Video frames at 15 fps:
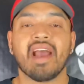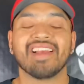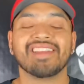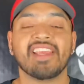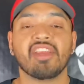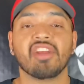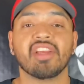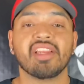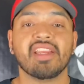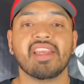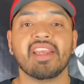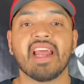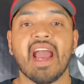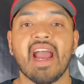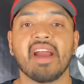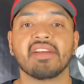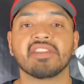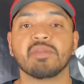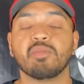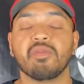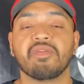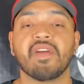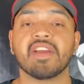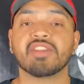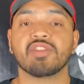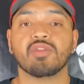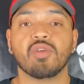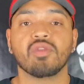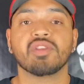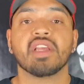I think you're going to need to hire some
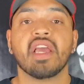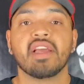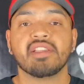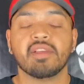professionals